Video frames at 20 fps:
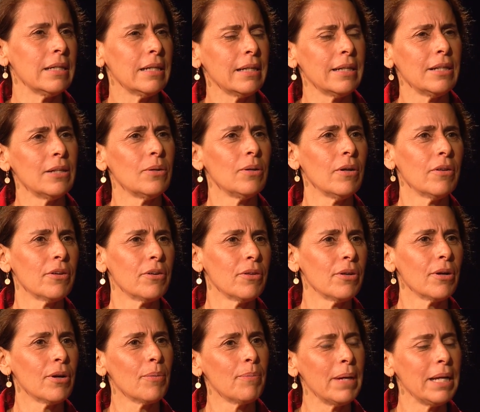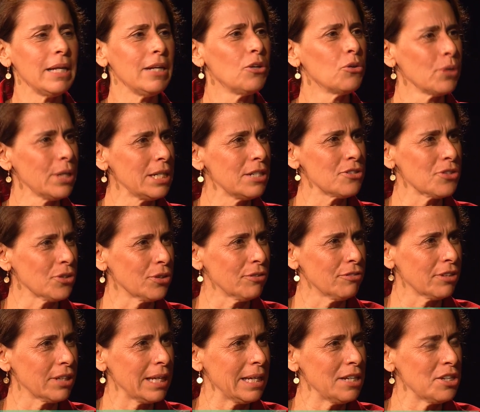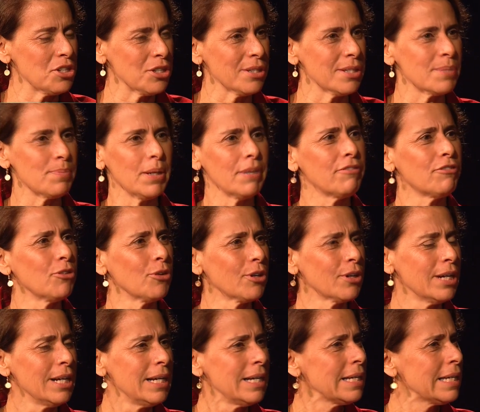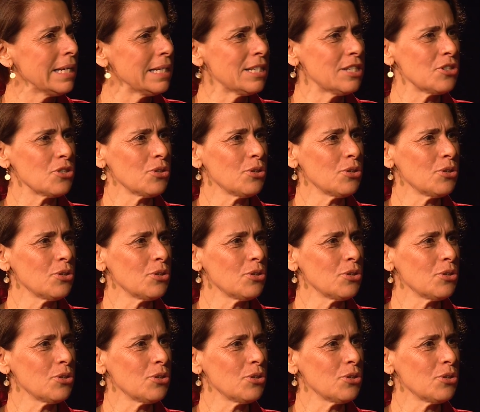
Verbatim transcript: you know, although there are many green certifications, but for kids' yes.